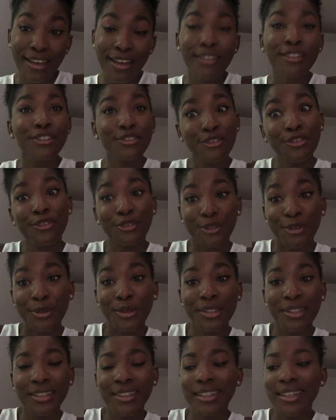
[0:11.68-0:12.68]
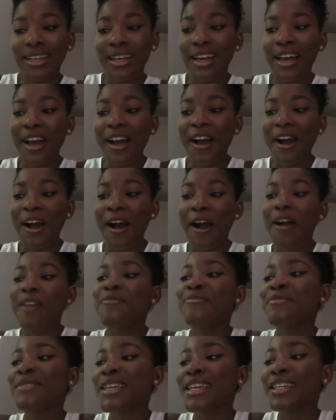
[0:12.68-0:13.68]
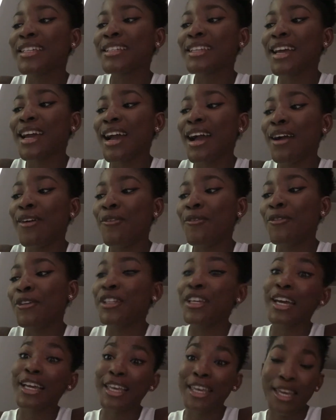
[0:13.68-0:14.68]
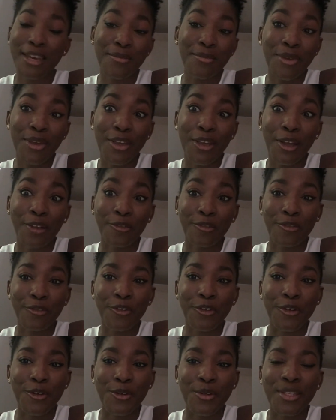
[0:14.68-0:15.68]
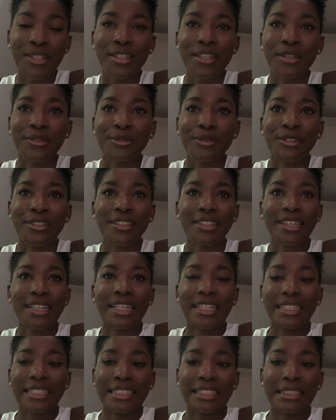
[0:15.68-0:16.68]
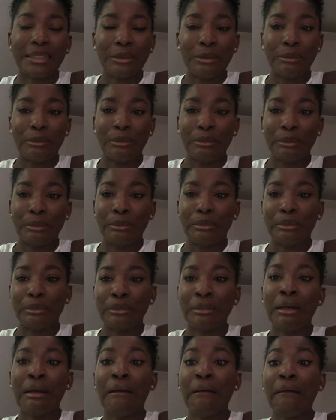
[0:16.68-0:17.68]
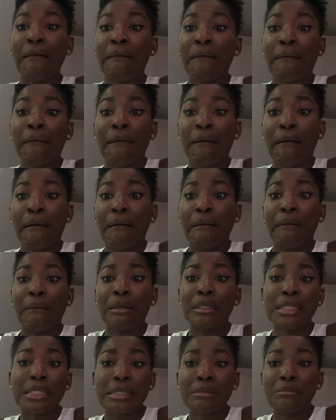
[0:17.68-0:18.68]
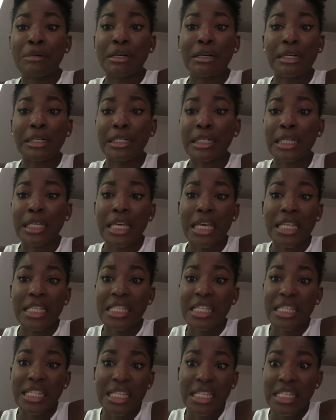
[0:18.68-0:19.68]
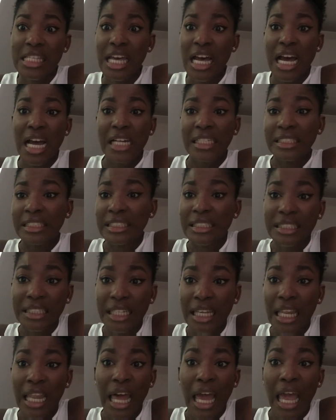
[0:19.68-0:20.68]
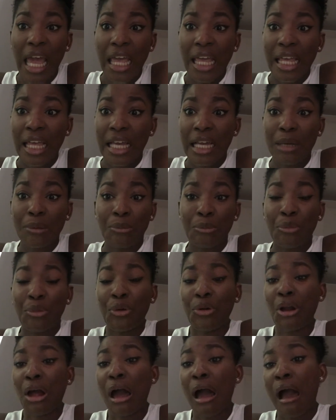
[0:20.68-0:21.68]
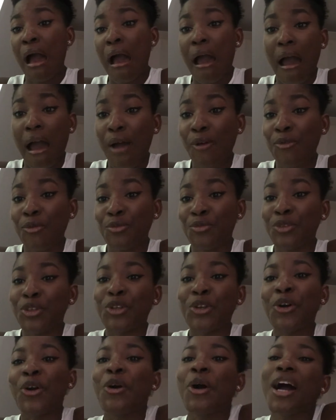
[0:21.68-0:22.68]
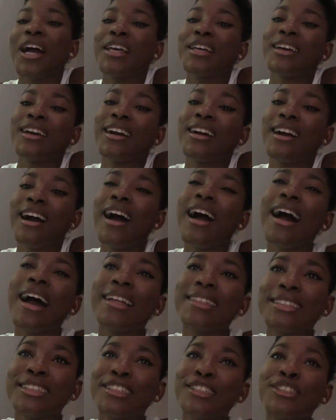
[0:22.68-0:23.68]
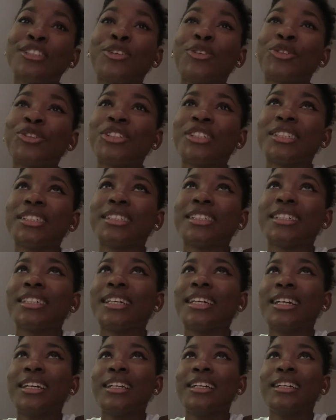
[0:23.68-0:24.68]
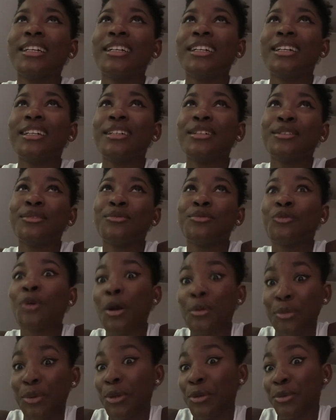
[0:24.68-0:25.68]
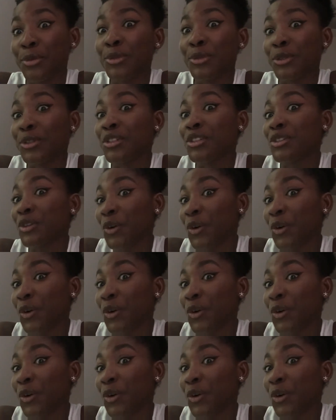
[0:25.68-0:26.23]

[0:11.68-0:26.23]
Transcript: the food. I mean, when I came here at first, I was like, ooh, what am I gonna eat in this country? Like, bruh. I had this notion that white people couldn't